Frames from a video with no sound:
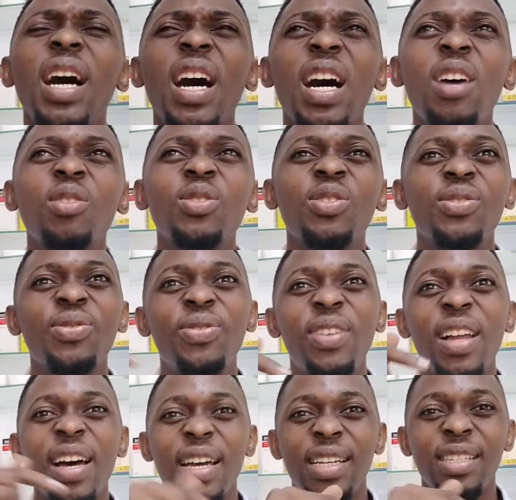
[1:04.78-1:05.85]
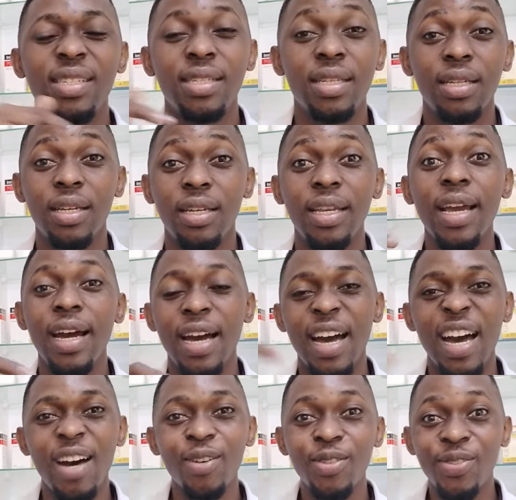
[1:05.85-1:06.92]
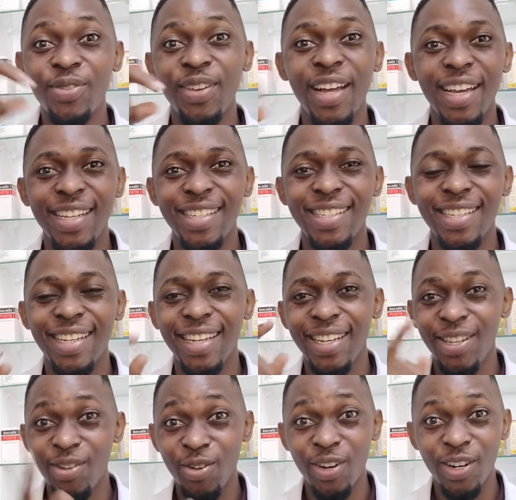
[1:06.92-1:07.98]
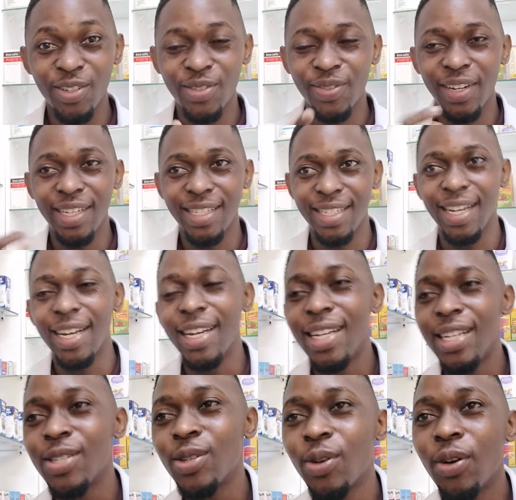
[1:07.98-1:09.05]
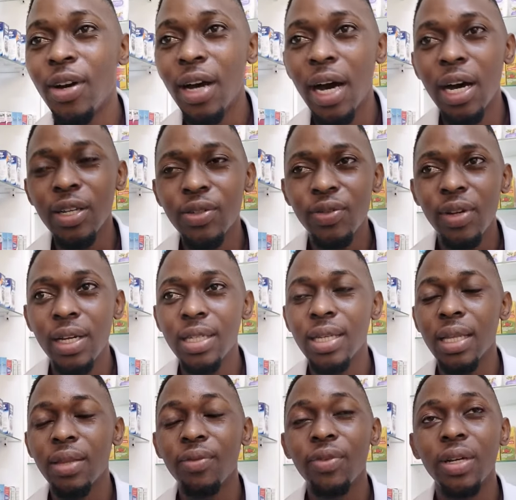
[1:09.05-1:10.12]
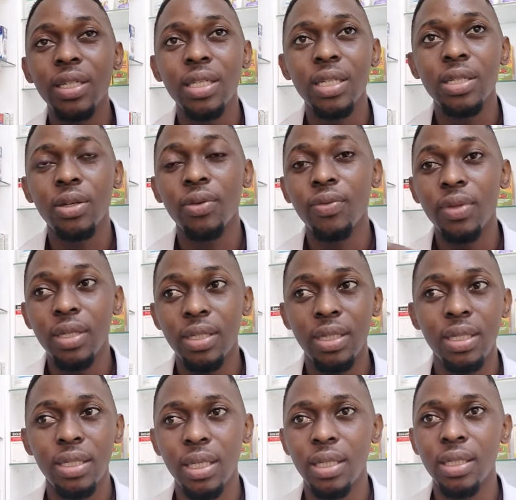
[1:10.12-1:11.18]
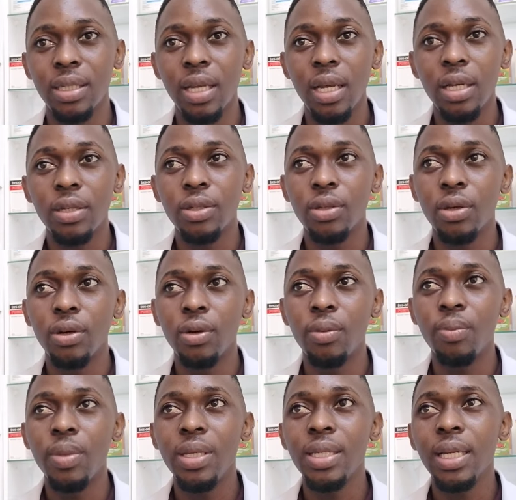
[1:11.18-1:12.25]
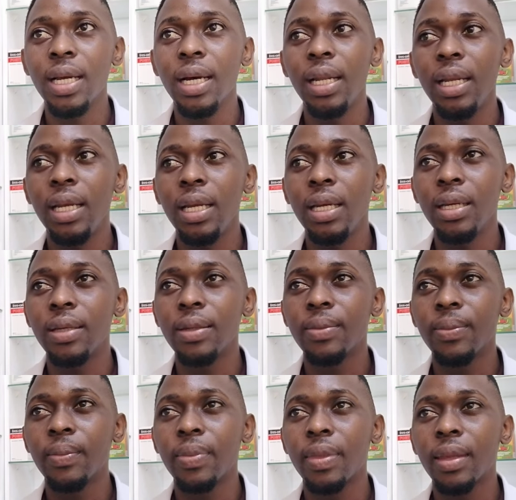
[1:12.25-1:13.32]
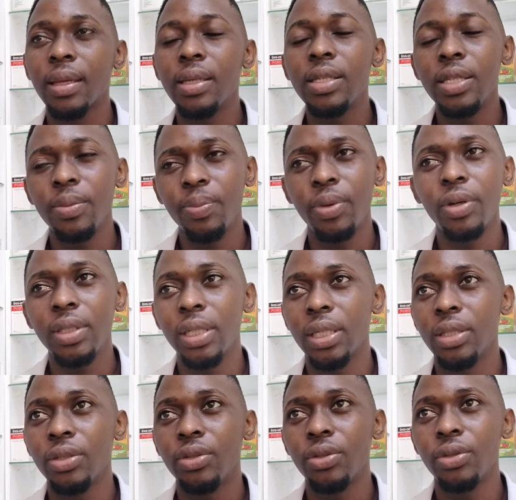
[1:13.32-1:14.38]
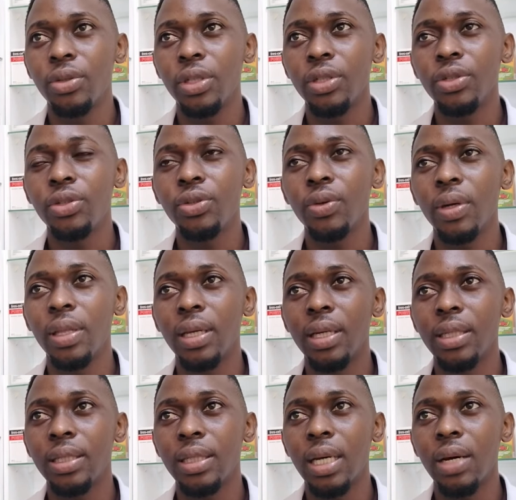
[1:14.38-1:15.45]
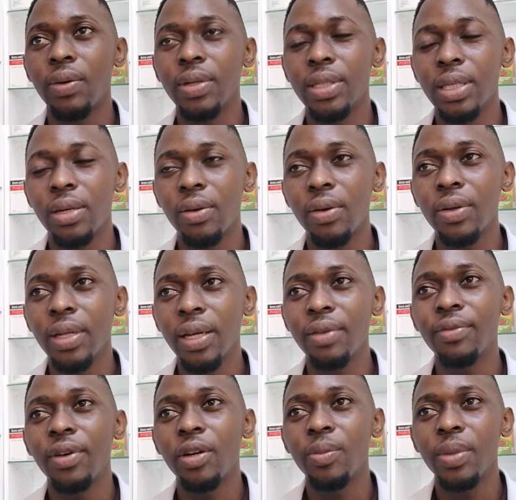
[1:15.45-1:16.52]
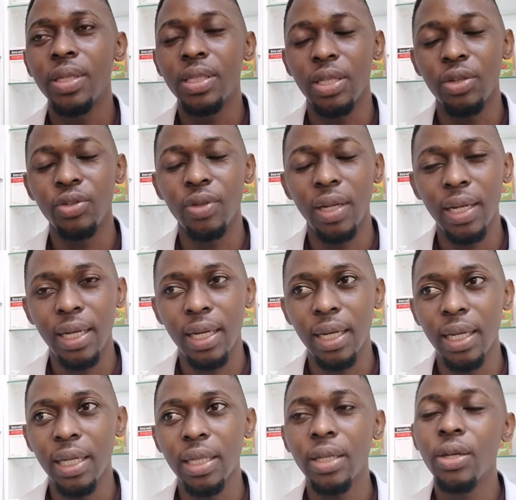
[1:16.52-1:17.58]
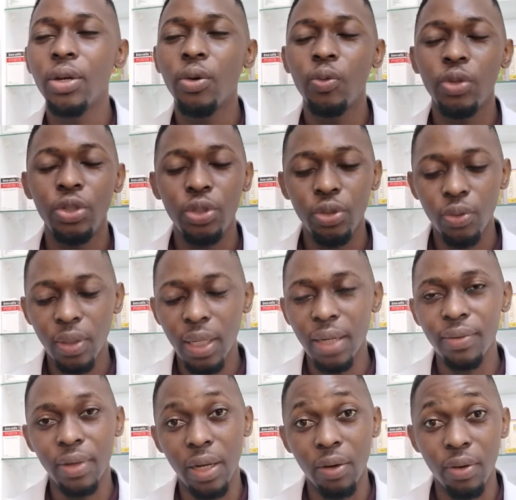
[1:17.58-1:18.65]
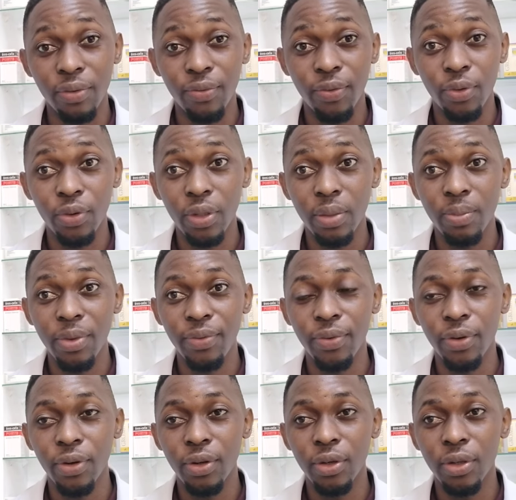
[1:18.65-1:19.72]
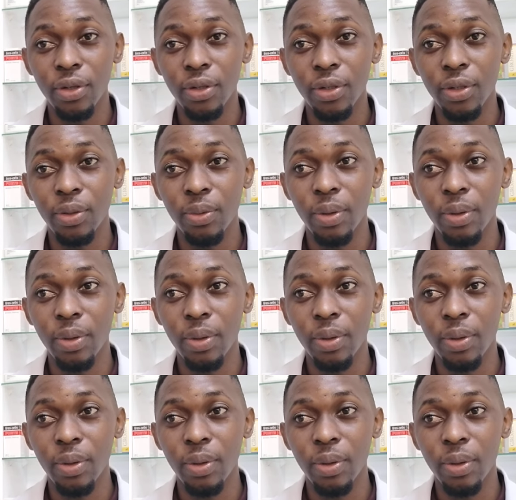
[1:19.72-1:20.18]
house flies. Yeah, house flies. You know house flies, yeah. So house flies are the vectors of this disease. So basically, it's important to ensure that our surrounding environment is usually clean. We should cover our food before,